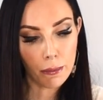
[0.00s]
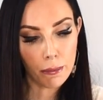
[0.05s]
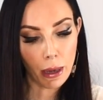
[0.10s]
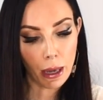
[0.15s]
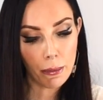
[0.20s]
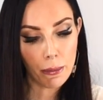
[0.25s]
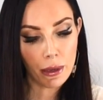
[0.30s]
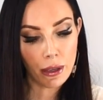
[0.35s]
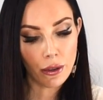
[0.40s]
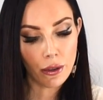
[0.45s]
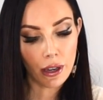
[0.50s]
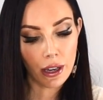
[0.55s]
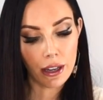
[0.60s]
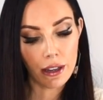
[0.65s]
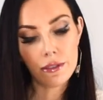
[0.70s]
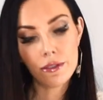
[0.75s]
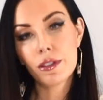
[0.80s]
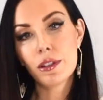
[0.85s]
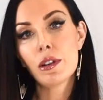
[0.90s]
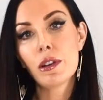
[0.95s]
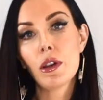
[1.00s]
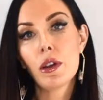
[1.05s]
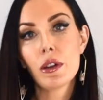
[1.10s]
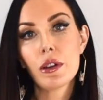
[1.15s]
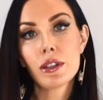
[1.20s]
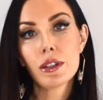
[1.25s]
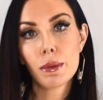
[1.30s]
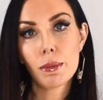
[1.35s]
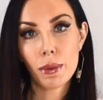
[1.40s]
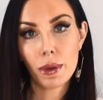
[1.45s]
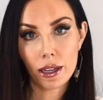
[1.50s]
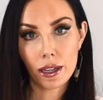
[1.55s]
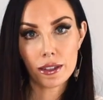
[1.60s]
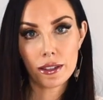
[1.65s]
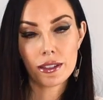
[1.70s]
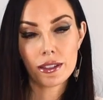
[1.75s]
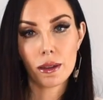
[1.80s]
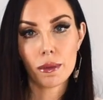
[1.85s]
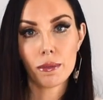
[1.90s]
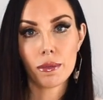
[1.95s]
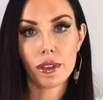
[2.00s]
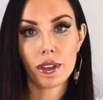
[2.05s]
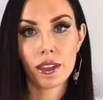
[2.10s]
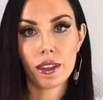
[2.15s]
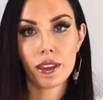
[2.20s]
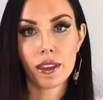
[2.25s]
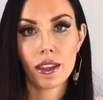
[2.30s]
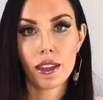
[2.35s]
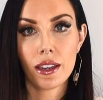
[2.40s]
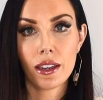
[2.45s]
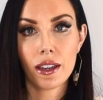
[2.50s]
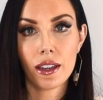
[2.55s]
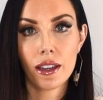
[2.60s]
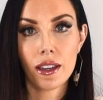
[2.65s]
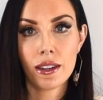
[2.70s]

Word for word: Maybe you have learnt about something there,